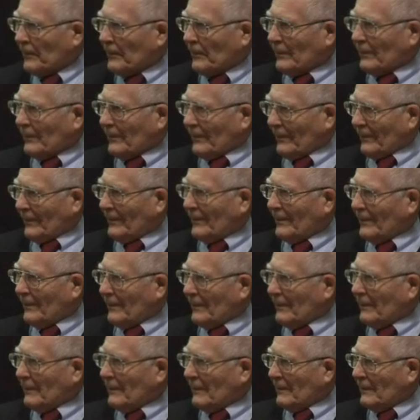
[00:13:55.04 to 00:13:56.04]
But they wouldn't
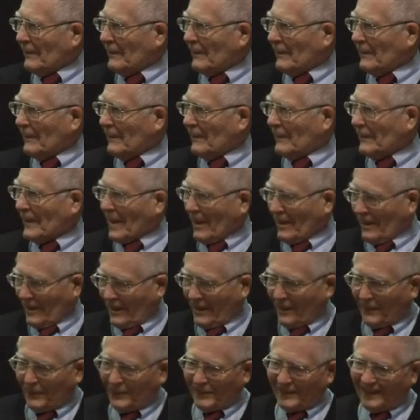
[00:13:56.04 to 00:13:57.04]
let you. No,
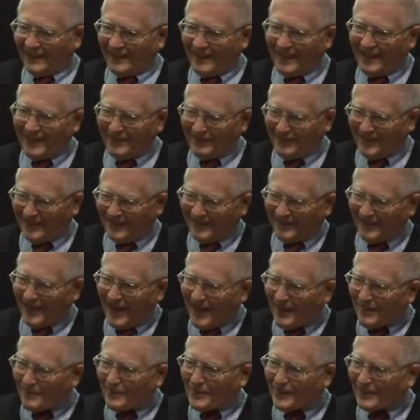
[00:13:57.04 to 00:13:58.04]
they wouldn't let me.
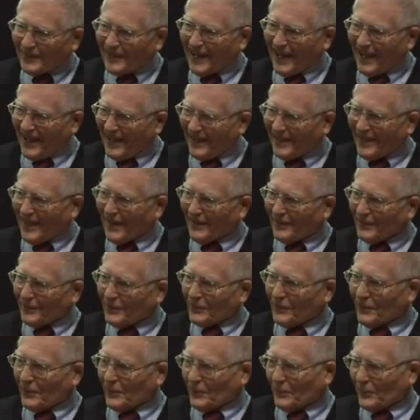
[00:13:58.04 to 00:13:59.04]
But that
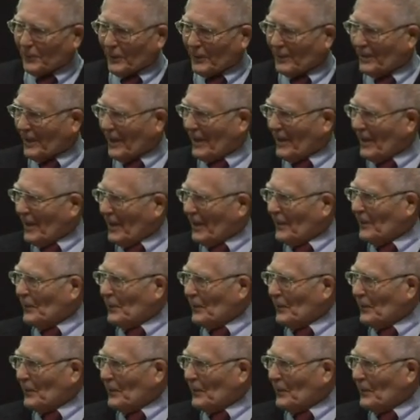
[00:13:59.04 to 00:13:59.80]
was, of course, what I